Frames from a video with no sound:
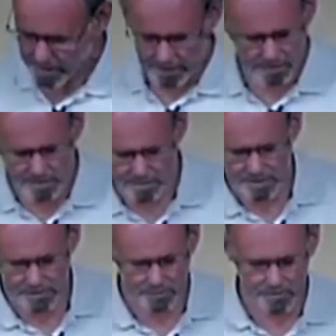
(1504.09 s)
And of course,
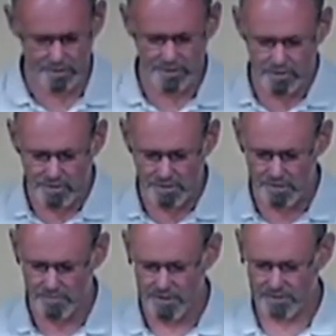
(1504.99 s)
it's through a
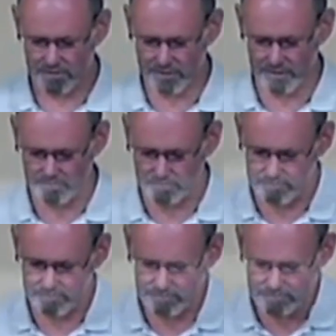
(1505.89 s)
church's ministry,
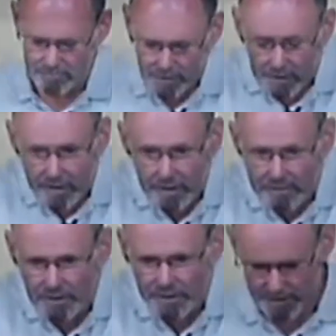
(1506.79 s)
like,
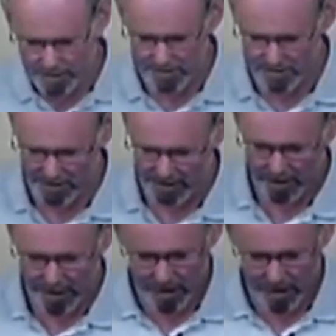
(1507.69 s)
like us here,